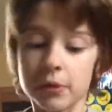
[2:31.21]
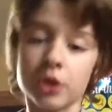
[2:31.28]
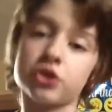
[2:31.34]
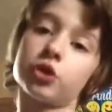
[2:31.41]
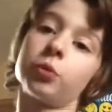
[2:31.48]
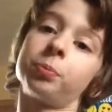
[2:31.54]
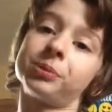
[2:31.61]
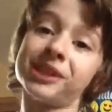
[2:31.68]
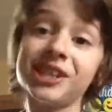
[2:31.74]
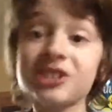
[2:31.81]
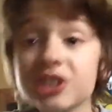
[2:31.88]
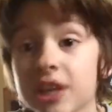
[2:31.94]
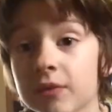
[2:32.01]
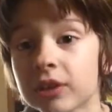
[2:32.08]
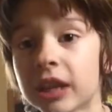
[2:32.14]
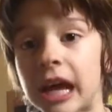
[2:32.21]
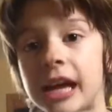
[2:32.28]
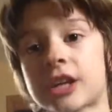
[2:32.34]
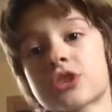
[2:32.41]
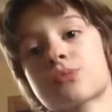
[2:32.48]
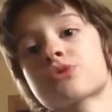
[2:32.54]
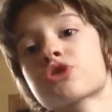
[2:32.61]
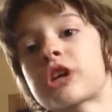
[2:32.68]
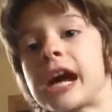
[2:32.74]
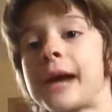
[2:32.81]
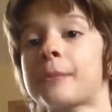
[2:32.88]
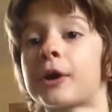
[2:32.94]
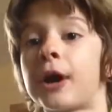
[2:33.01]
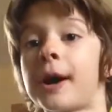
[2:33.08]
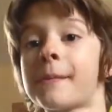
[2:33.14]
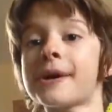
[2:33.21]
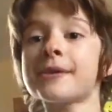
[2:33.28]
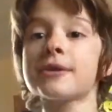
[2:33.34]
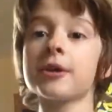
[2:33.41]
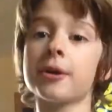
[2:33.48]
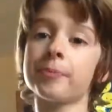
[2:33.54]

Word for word: So please leave a like, subscribe, comment